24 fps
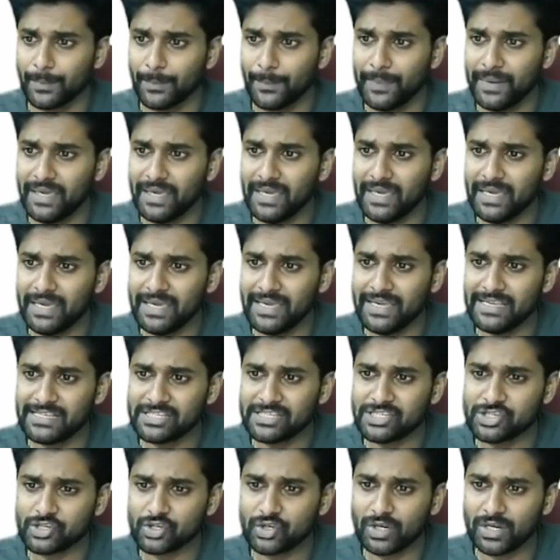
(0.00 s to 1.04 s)
B
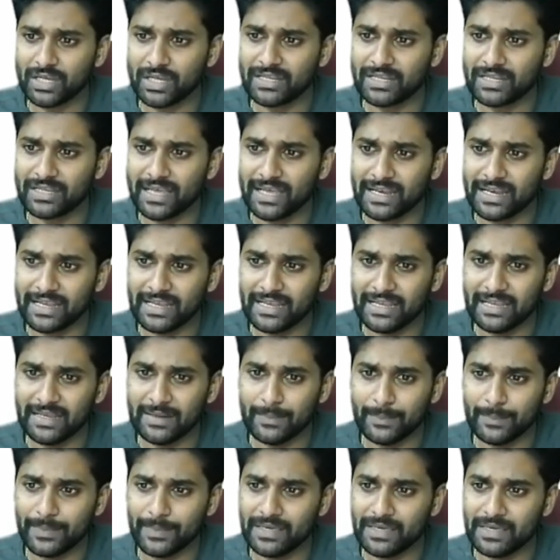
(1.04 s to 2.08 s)
is taller than E.
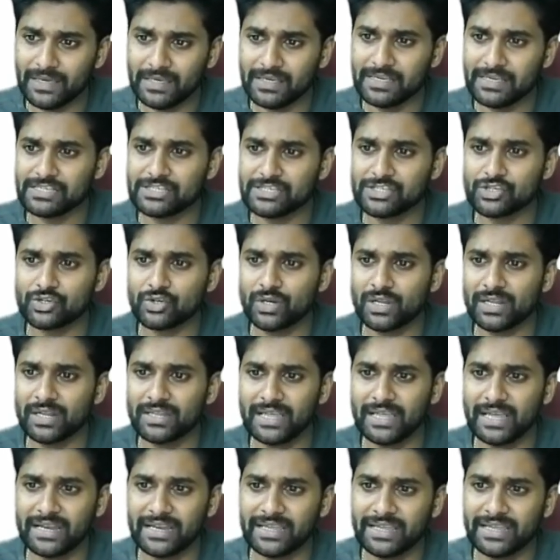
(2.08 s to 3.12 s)
B is taller
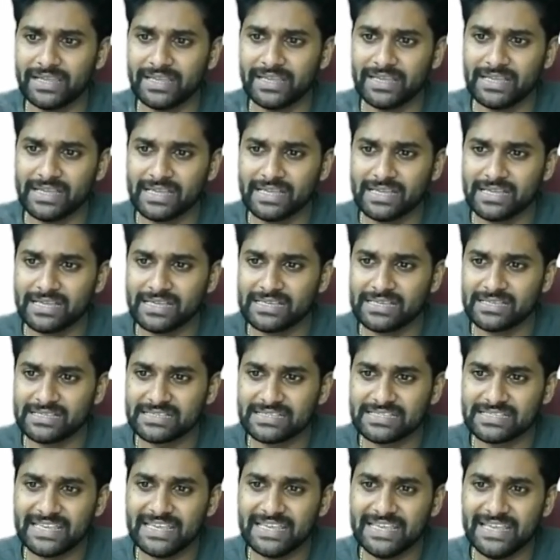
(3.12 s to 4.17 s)
than E.
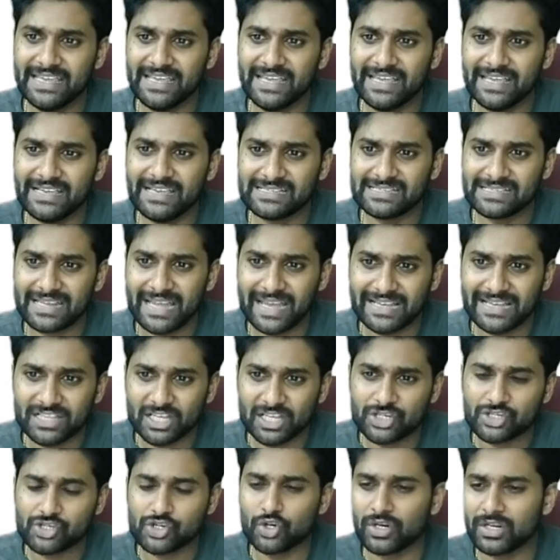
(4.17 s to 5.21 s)
C is neither
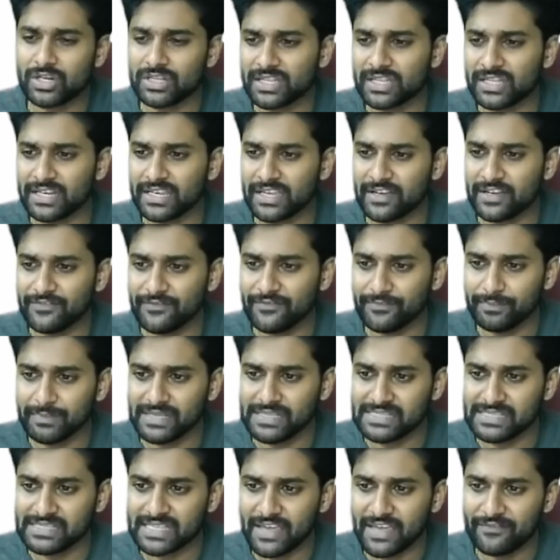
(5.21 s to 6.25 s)
shorter than F,
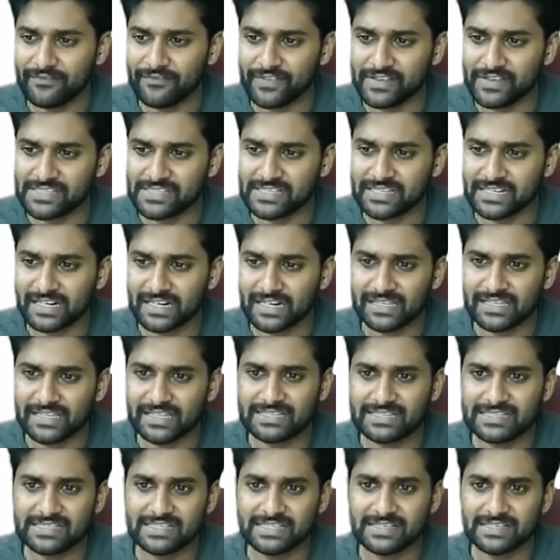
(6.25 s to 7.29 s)
means F is greater
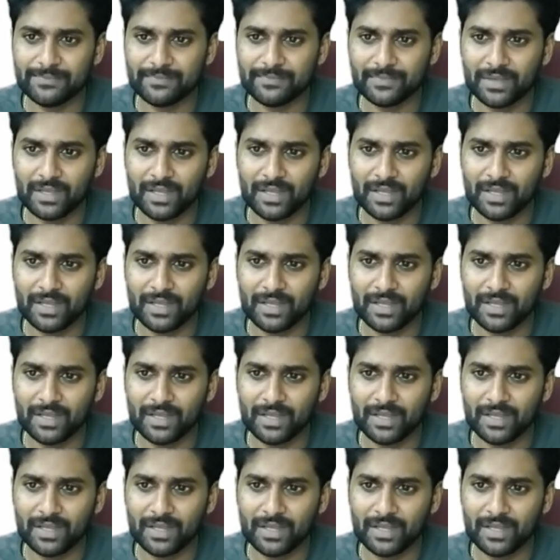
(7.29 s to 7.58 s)
than C.